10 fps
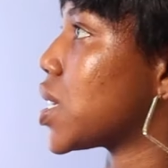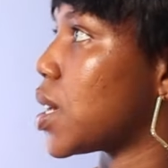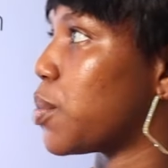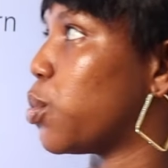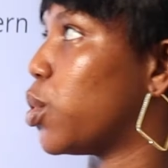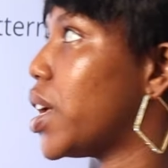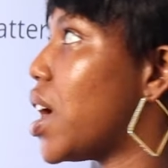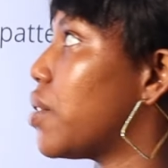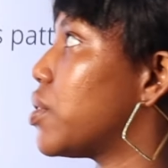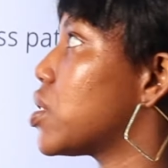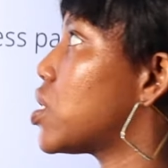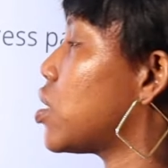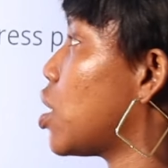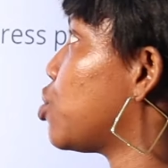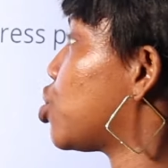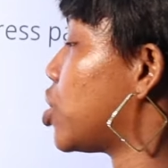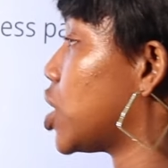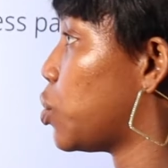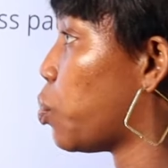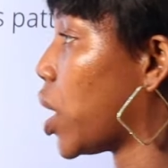except one have the same
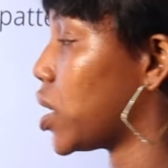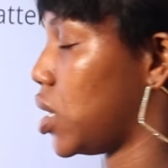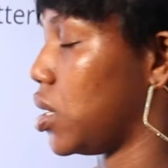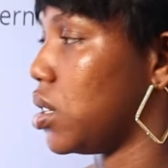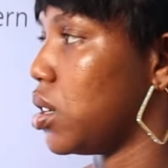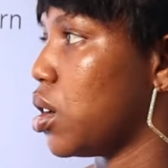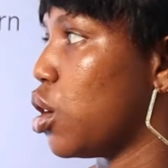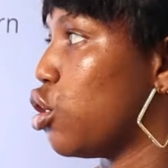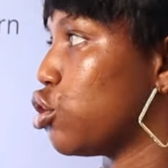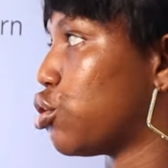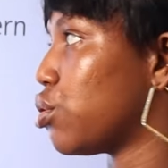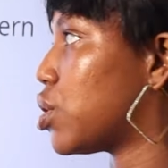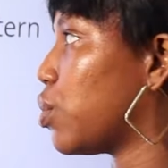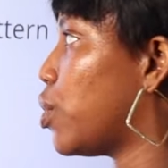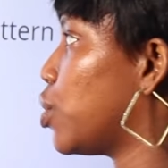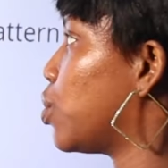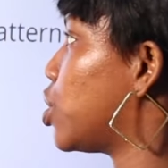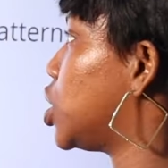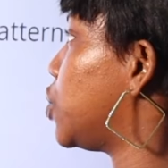stress pattern. Choose the one with a